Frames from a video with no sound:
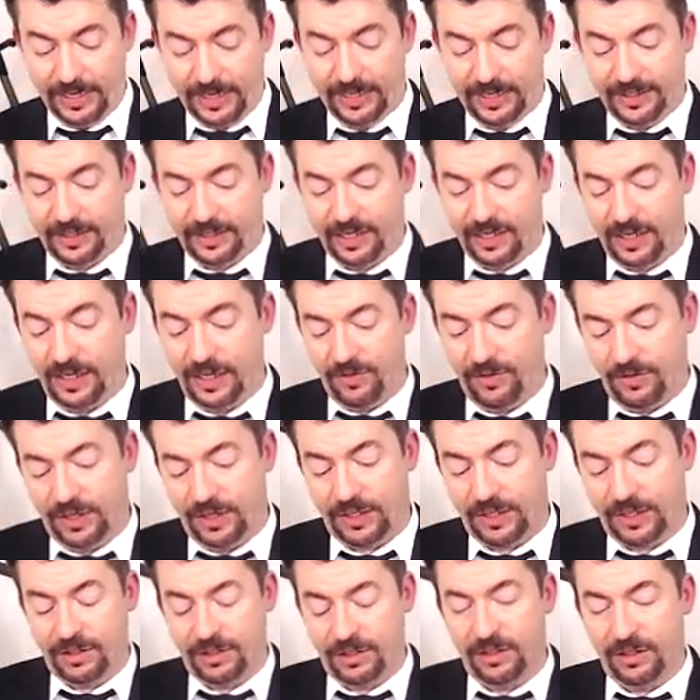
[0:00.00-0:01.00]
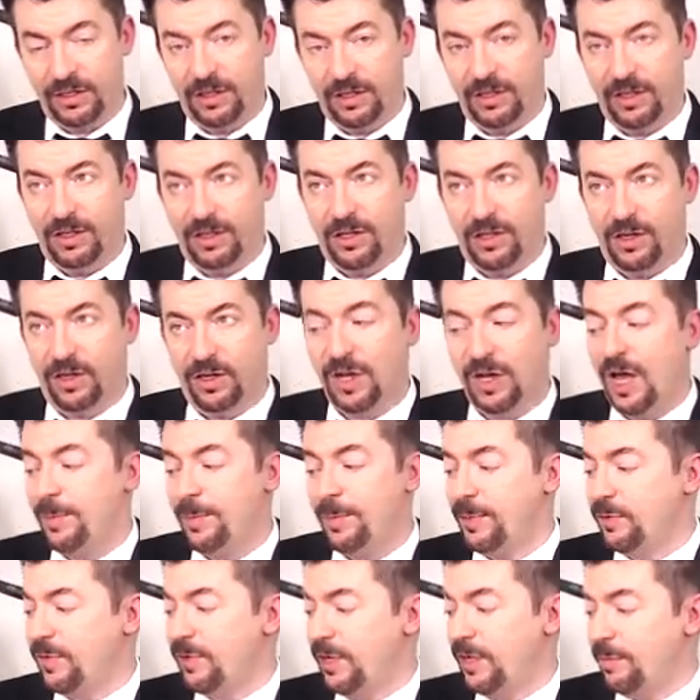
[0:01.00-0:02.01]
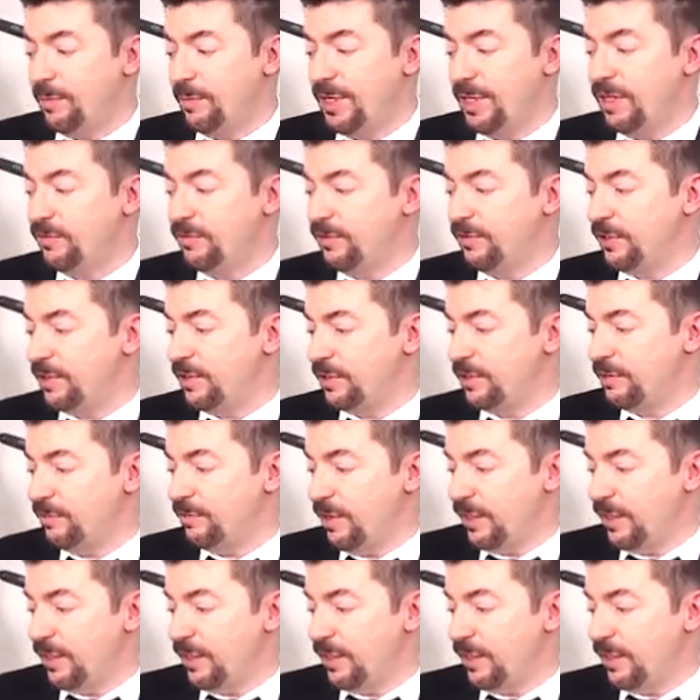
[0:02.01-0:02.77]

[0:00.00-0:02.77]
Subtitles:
it's kind of like a copyright mafia.